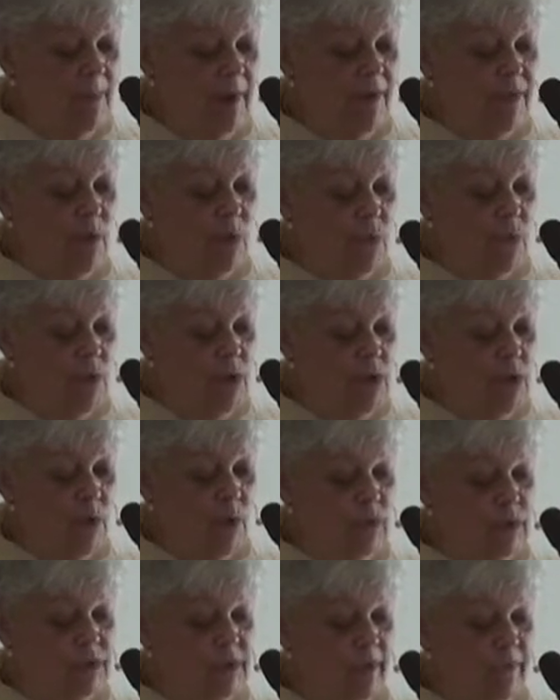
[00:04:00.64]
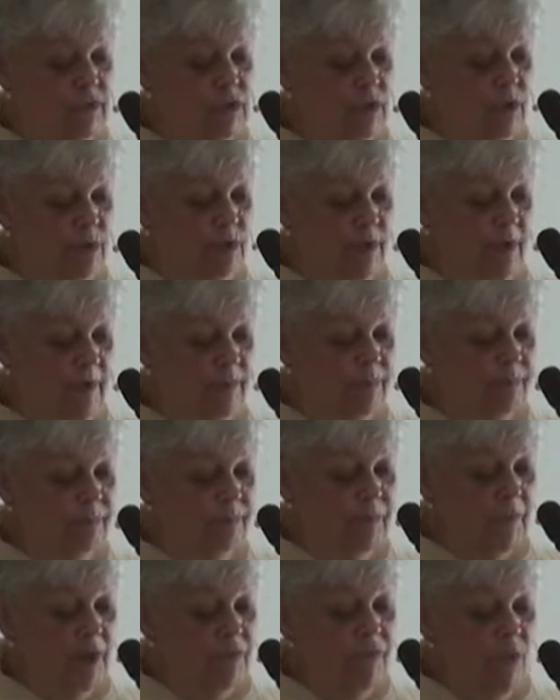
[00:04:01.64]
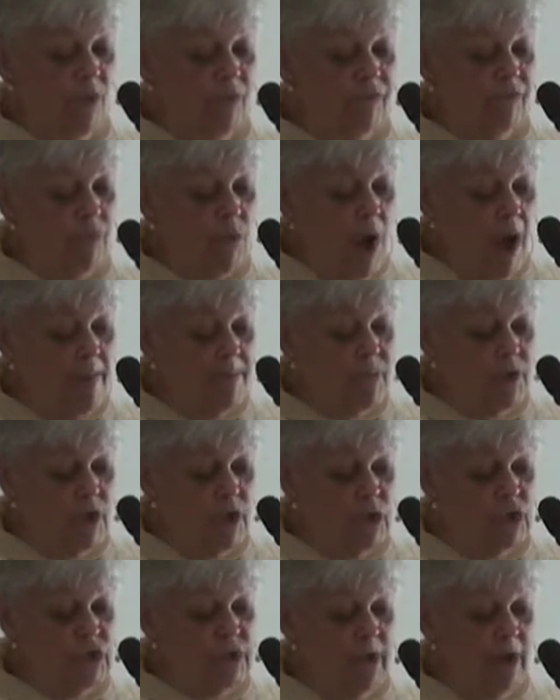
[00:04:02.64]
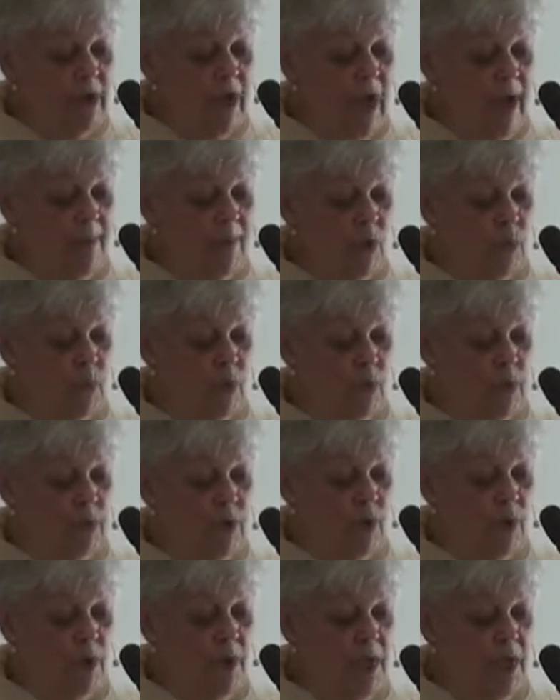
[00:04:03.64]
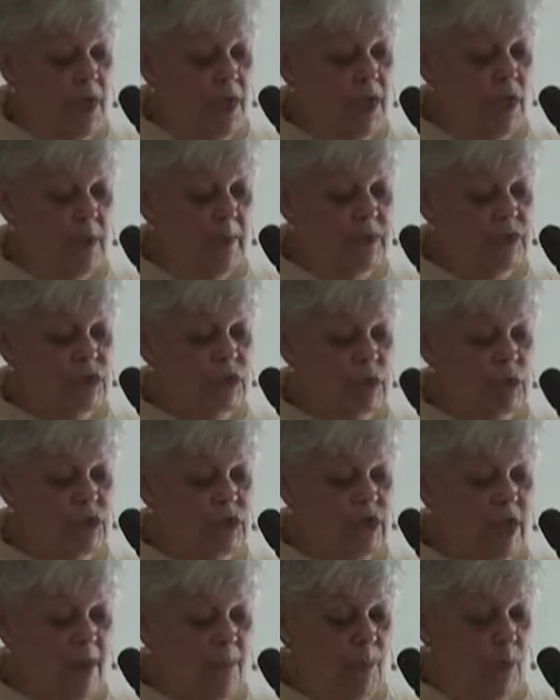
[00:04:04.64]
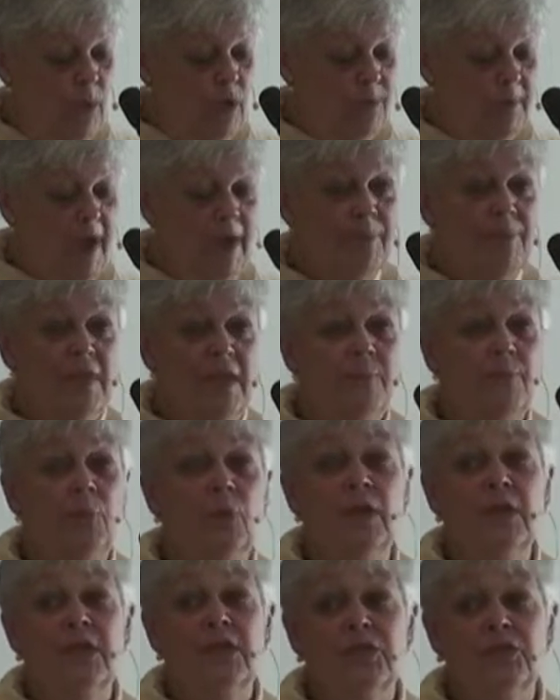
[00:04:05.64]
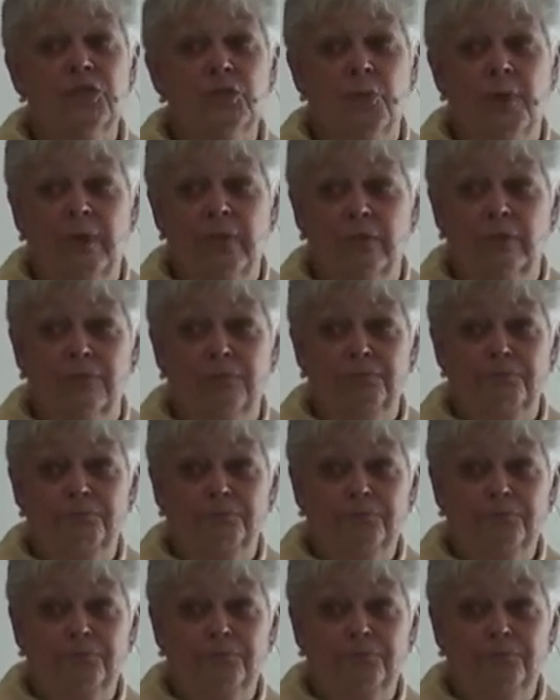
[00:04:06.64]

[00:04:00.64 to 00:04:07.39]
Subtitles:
among the rulers of Judah, for from you shall come a ruler who is to shepherd my people Israel."